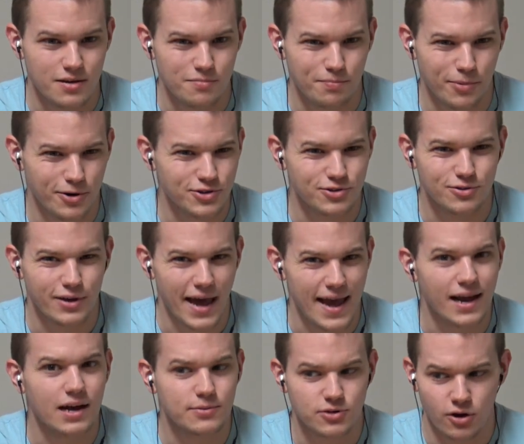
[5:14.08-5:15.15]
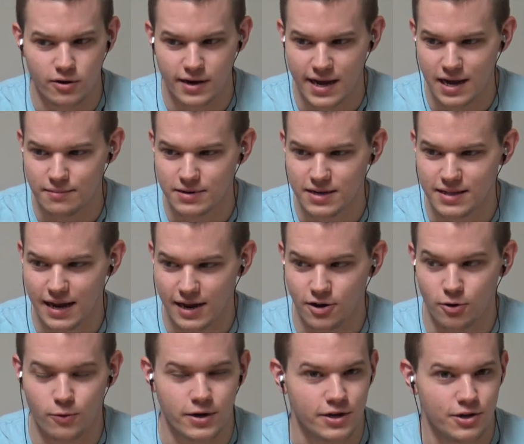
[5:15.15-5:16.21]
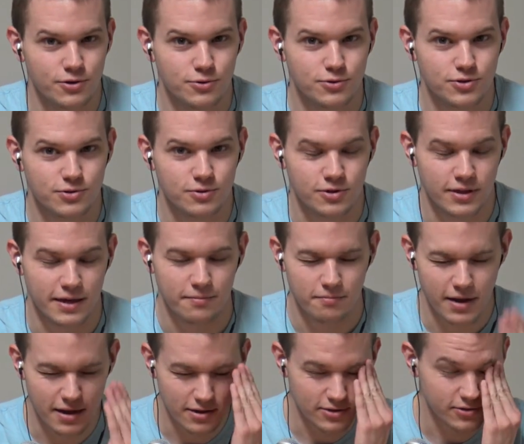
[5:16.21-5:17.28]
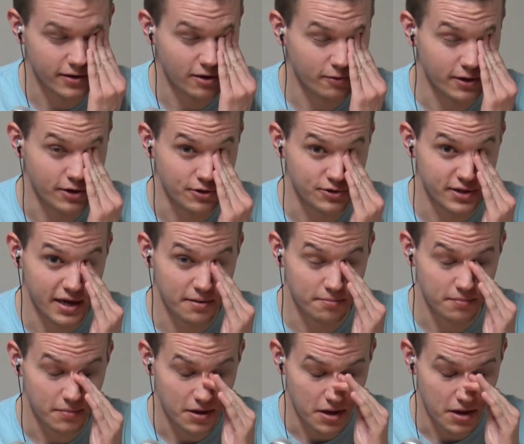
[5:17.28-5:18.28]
personal hangups on AMD that I don't want to use, or that make it so I don't want to use them.